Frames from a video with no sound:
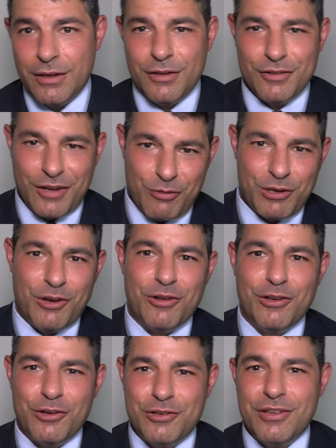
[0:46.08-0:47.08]
So now we
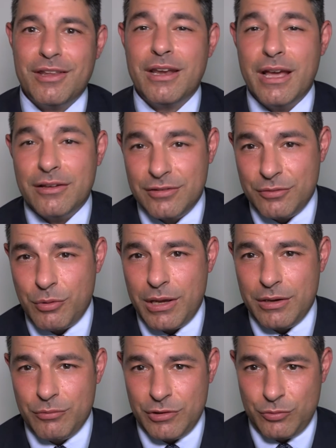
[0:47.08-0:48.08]
look to the next
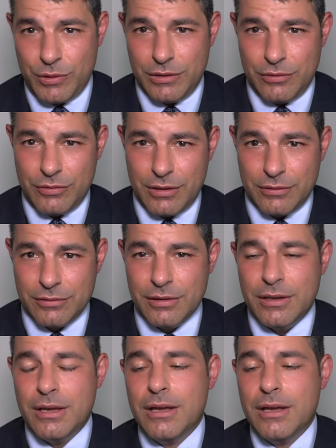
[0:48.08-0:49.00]
way in which we do things.